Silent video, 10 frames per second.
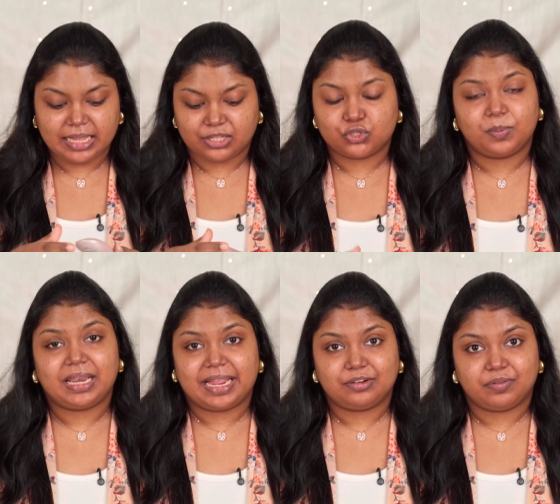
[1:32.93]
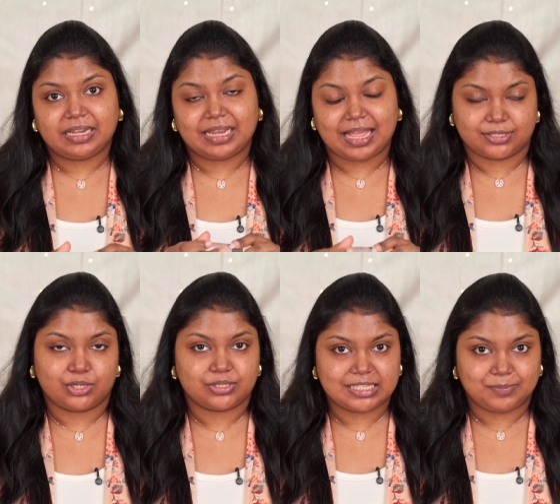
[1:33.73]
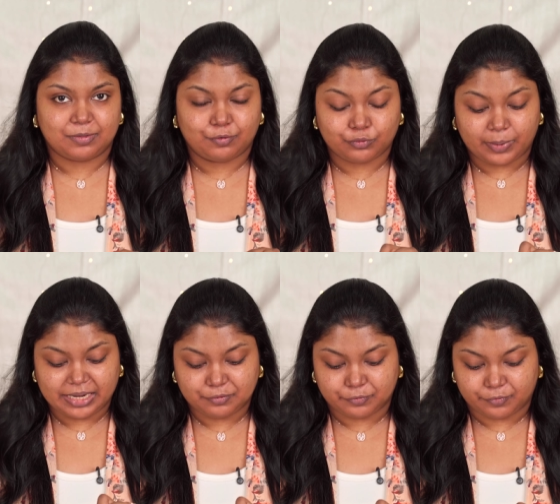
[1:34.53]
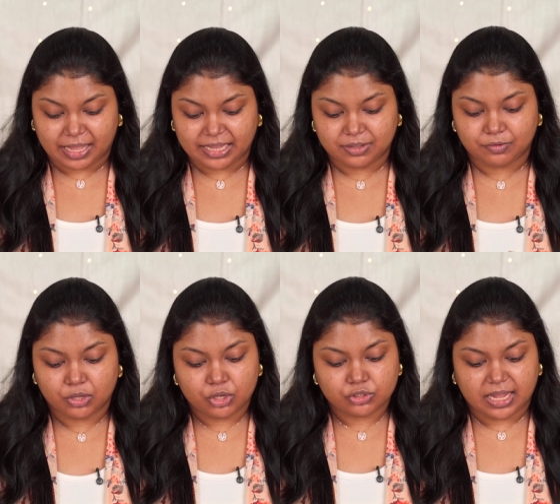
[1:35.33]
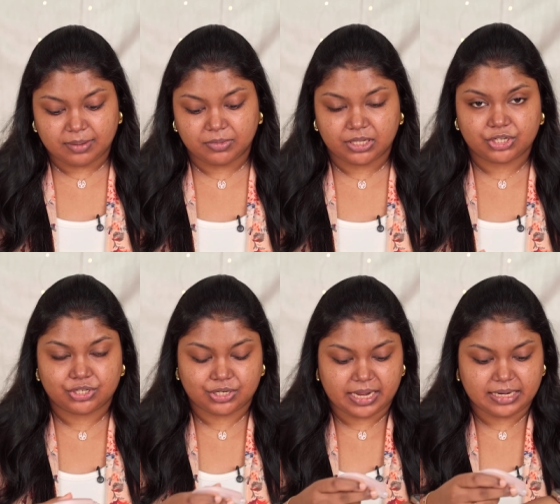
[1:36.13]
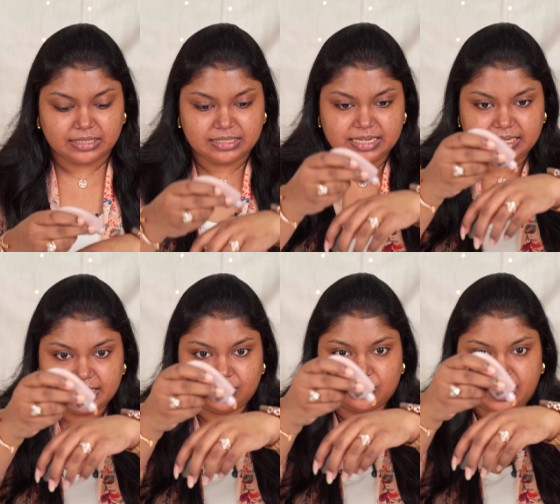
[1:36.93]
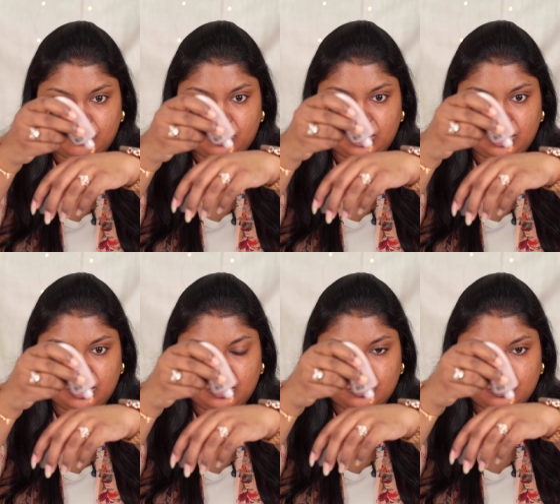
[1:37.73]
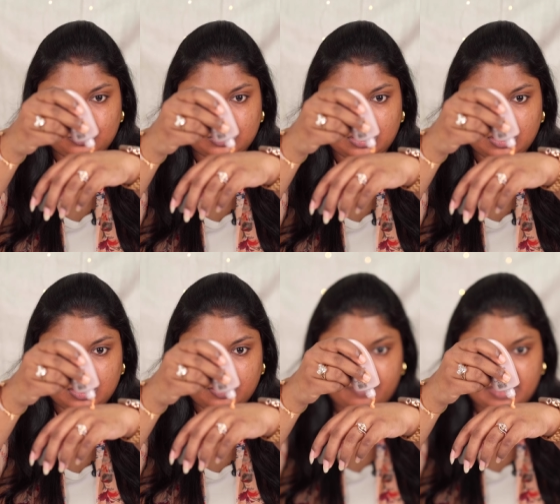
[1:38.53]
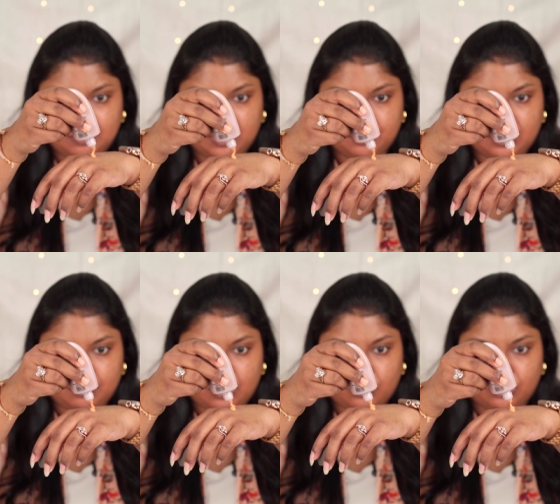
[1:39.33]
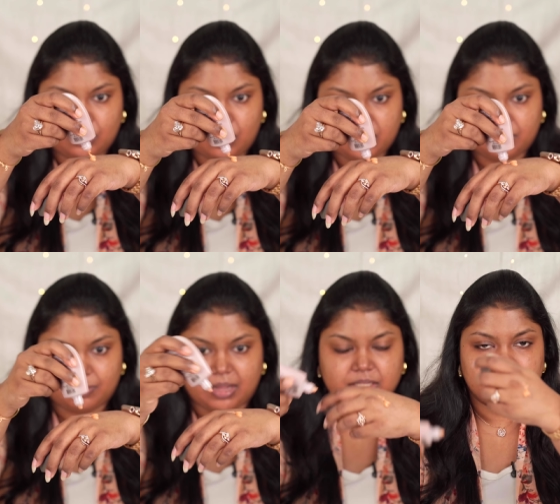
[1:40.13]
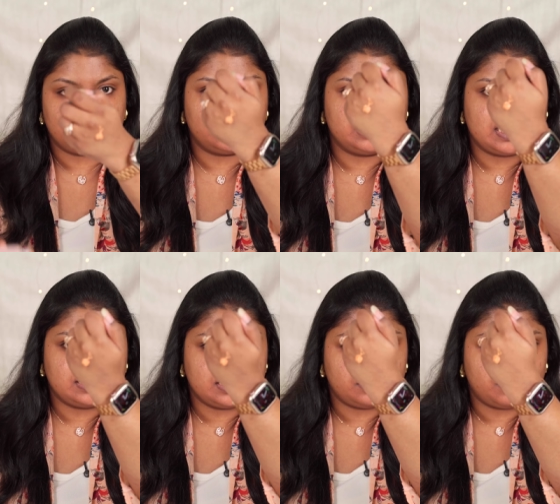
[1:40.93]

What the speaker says: It's super lightweight. It has also SPF of 25. So I'm in the shade D10. So I'm going to use very minimal amount, not much, just this